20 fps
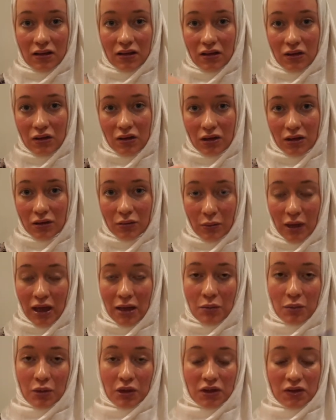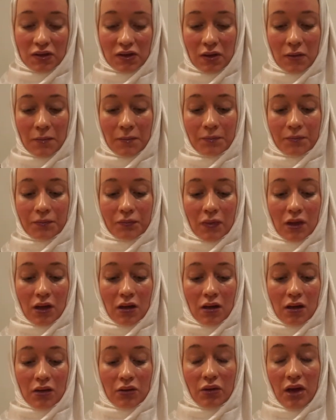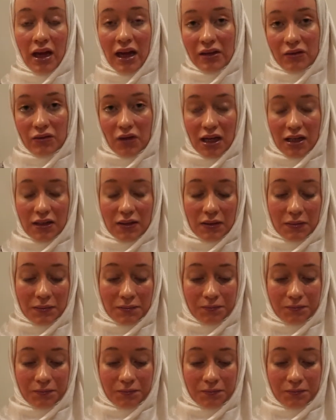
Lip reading: you know, papers, to handwrite.